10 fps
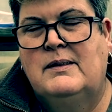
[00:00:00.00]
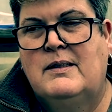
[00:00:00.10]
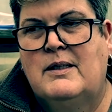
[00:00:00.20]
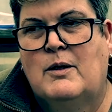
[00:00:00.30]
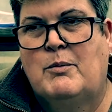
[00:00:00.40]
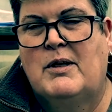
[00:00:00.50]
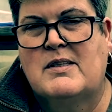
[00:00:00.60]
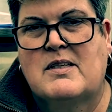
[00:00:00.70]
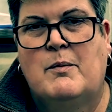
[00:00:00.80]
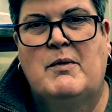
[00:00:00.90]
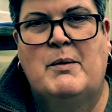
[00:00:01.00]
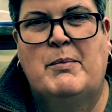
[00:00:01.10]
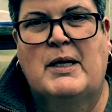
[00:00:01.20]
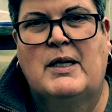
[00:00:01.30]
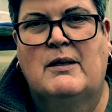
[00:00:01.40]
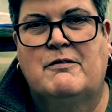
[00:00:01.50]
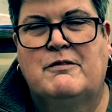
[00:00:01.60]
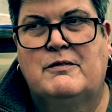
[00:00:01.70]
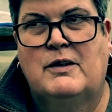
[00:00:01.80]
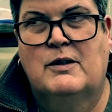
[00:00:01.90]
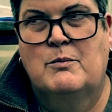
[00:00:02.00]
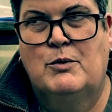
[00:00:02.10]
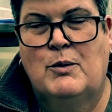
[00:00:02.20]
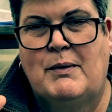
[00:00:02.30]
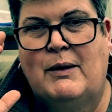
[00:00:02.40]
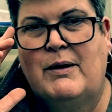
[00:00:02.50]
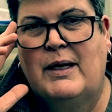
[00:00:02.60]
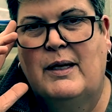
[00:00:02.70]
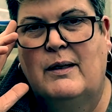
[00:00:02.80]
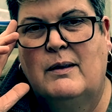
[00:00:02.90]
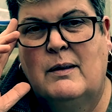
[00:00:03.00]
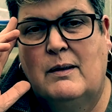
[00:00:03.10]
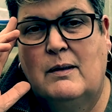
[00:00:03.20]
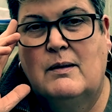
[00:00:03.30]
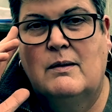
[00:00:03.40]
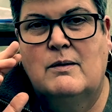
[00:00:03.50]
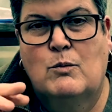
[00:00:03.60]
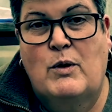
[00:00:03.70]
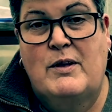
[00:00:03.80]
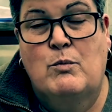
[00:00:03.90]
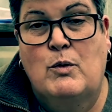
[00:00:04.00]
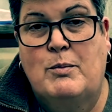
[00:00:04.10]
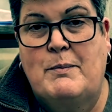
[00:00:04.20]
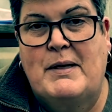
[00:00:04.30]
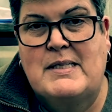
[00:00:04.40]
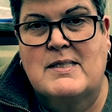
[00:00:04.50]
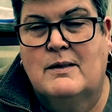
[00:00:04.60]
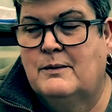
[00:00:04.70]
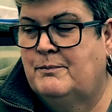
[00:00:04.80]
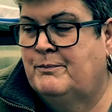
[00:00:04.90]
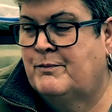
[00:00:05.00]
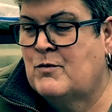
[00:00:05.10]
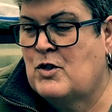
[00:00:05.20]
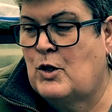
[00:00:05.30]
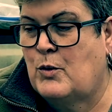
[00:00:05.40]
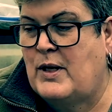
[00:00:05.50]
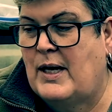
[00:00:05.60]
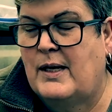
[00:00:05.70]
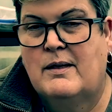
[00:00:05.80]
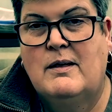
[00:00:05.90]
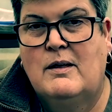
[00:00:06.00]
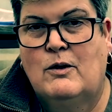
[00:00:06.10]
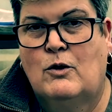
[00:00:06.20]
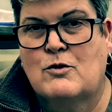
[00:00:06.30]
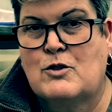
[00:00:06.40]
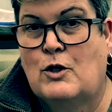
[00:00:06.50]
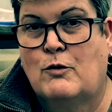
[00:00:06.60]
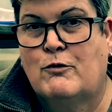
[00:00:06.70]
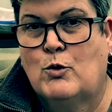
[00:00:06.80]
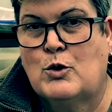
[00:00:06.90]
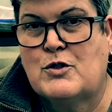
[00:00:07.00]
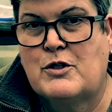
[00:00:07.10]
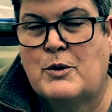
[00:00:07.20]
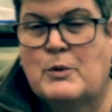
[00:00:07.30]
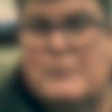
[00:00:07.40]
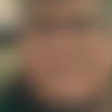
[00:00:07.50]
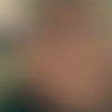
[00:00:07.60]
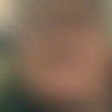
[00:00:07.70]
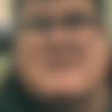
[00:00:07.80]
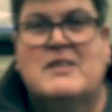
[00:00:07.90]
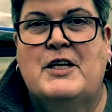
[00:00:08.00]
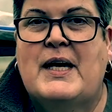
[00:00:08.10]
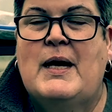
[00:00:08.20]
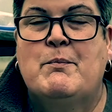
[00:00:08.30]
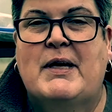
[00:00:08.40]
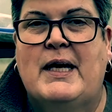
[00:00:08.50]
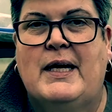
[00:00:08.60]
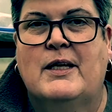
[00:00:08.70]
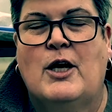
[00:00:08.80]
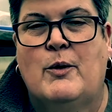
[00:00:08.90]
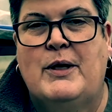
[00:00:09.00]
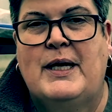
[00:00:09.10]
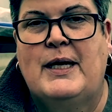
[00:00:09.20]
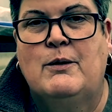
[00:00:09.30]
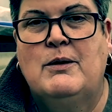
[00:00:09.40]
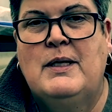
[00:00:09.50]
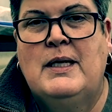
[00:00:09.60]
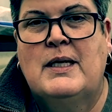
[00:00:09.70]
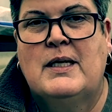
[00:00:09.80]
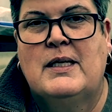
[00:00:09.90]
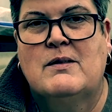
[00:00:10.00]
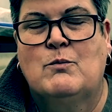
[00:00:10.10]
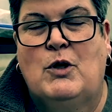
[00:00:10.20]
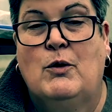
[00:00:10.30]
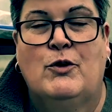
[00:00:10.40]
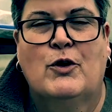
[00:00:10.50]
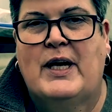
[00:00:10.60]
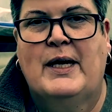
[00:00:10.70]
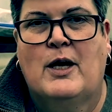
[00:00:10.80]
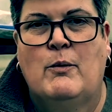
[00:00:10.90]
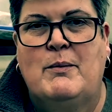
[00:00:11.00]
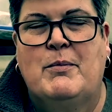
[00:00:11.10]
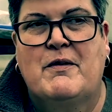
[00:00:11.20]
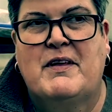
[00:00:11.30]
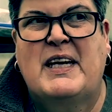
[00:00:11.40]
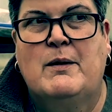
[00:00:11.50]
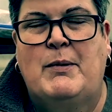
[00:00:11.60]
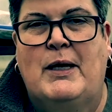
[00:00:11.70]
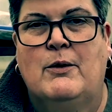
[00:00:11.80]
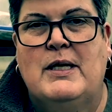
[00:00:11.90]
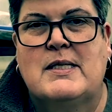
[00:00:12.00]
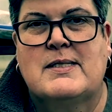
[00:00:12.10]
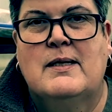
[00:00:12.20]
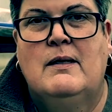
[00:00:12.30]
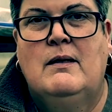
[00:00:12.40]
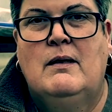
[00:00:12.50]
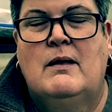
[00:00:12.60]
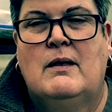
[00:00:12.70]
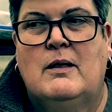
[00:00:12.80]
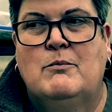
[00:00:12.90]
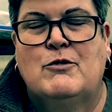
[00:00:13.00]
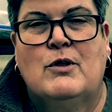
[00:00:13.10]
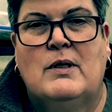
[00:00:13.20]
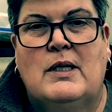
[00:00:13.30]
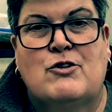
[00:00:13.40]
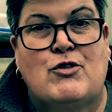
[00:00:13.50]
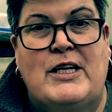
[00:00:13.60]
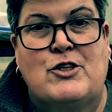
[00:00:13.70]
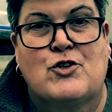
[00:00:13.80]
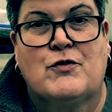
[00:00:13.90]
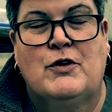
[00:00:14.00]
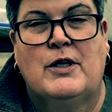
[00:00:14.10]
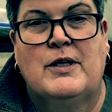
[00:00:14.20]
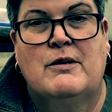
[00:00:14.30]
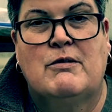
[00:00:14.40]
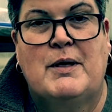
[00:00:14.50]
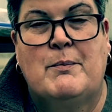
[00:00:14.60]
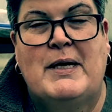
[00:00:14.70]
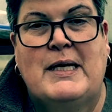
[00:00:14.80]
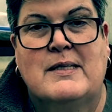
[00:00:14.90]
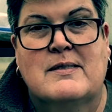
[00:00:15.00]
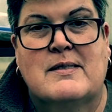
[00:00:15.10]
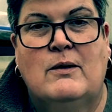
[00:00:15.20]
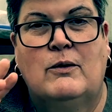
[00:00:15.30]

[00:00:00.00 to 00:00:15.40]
you know, by the time they're big enough I can put them out here. The weather will be better. So yeah, lots to look forward to. Other things that you can be getting going now is, well, not get going, but think about, is a trench for your runner beans,